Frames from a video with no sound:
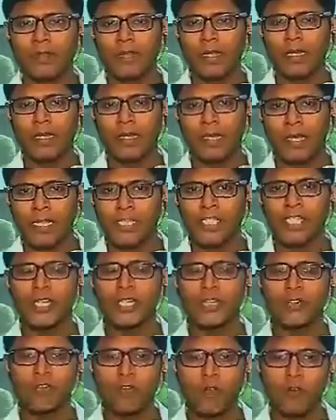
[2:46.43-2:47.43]
their
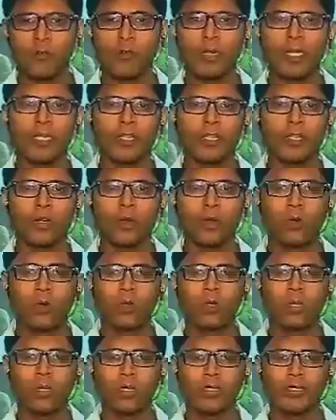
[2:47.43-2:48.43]
alleged involvement in
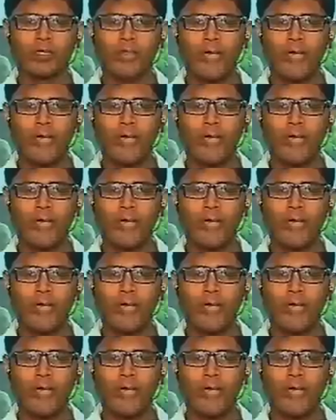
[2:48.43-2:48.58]
coal uh,